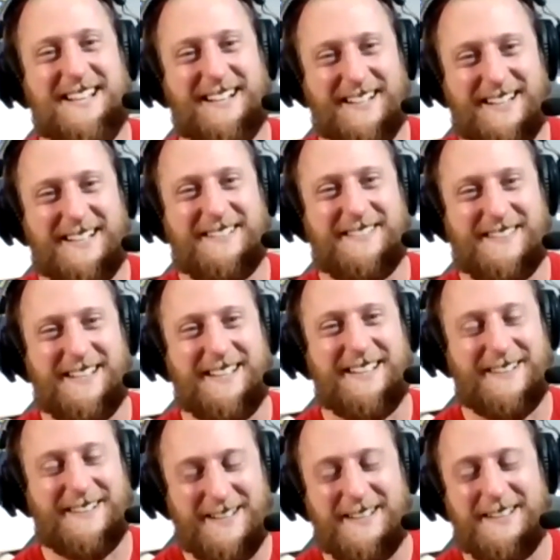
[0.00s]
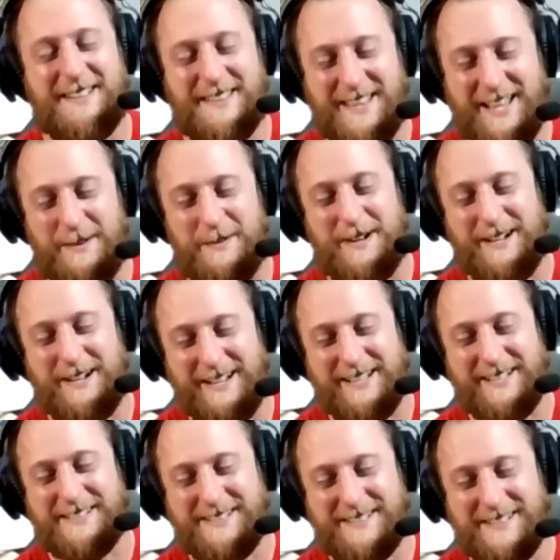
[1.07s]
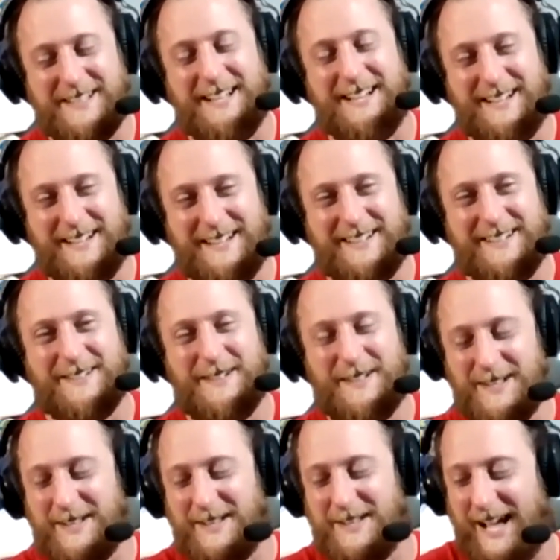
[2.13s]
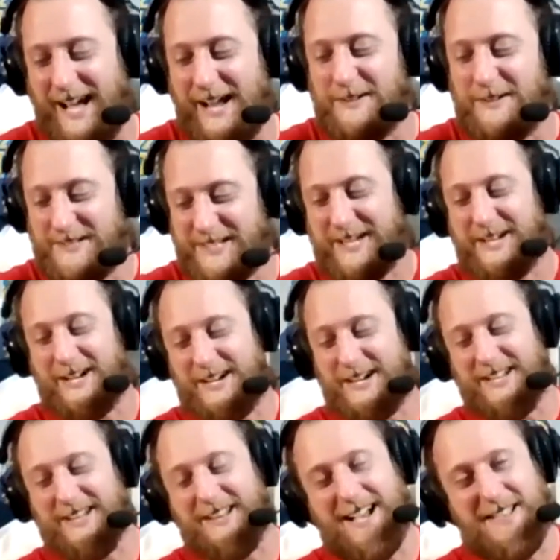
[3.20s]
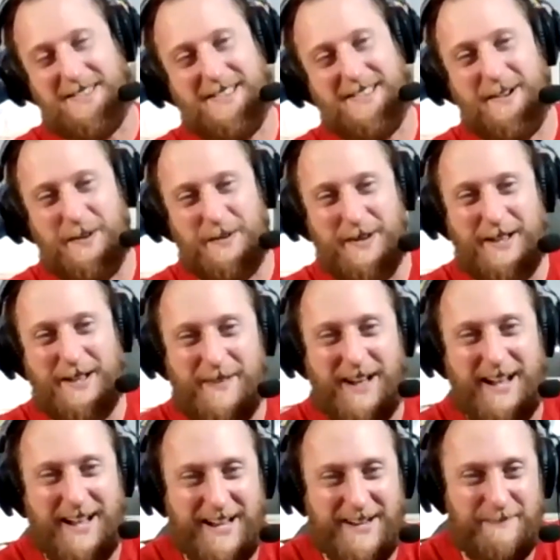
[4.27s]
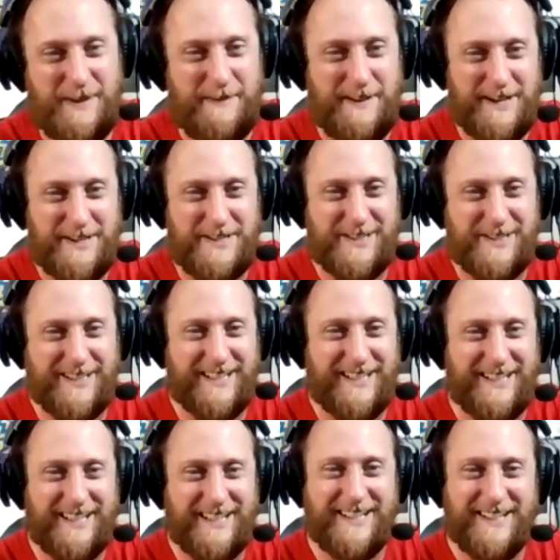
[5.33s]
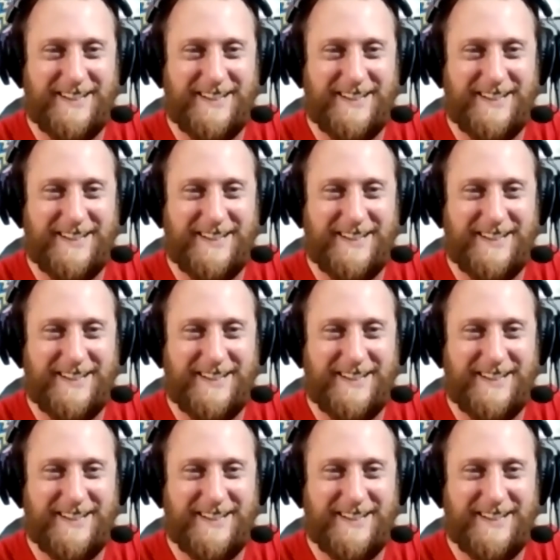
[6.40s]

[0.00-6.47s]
Yeah. It, that one is, uh, I don't see it on a lot though. If I, I no. I should.